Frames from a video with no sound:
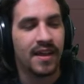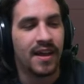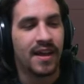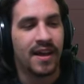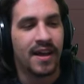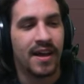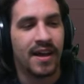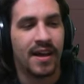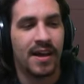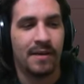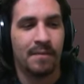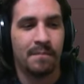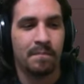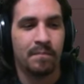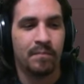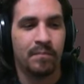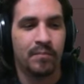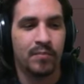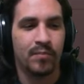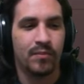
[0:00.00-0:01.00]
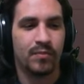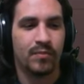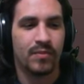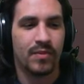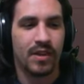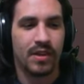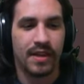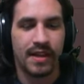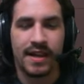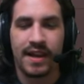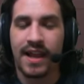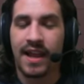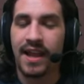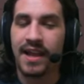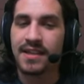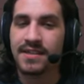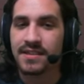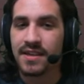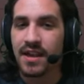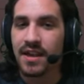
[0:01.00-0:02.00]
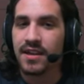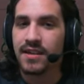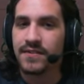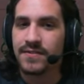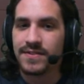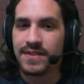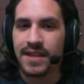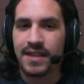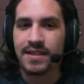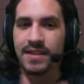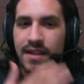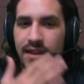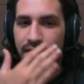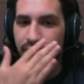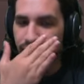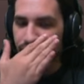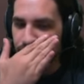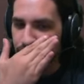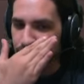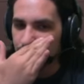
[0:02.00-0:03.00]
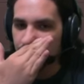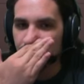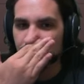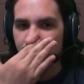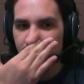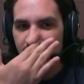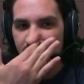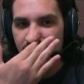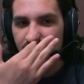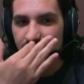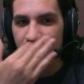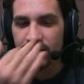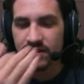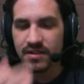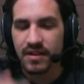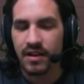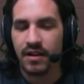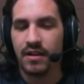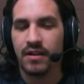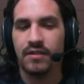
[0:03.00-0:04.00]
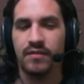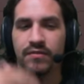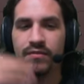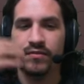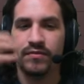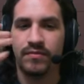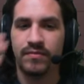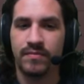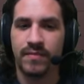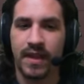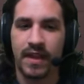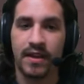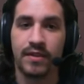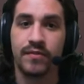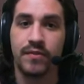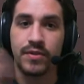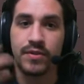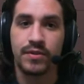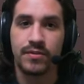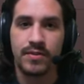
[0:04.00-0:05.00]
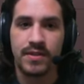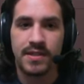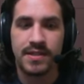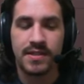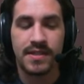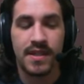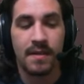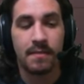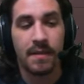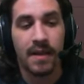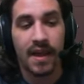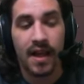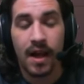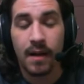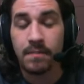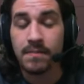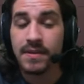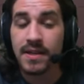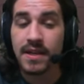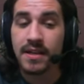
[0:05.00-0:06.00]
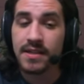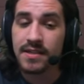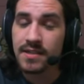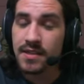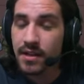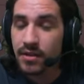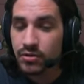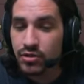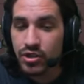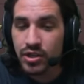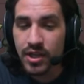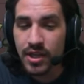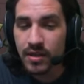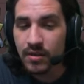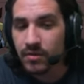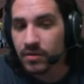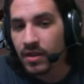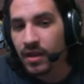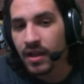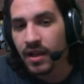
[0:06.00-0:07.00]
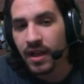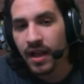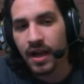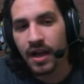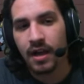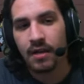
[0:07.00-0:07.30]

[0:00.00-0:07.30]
Um, Elena has kind of said that in future years of anniversaries, they may update Nostalgia Town, um,